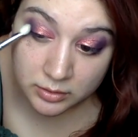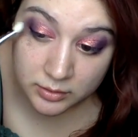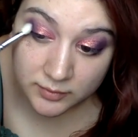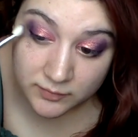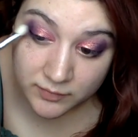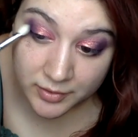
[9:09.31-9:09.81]

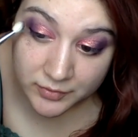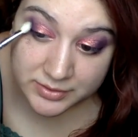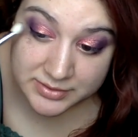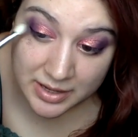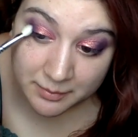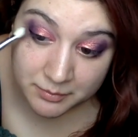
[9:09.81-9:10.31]
and focus
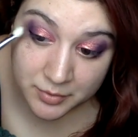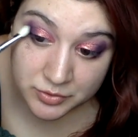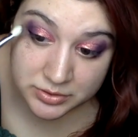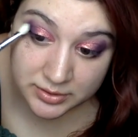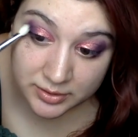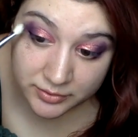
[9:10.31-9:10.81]
that
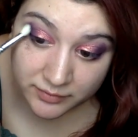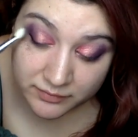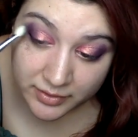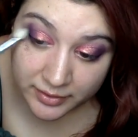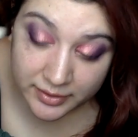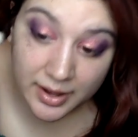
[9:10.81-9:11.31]
mostly on the
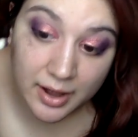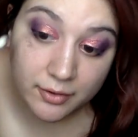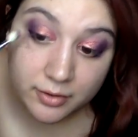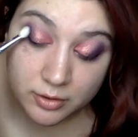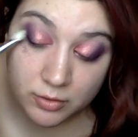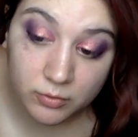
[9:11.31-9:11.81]
very
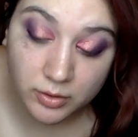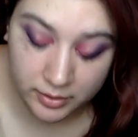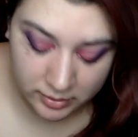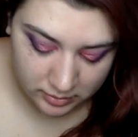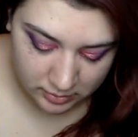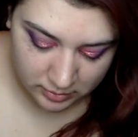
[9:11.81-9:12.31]
outer corner.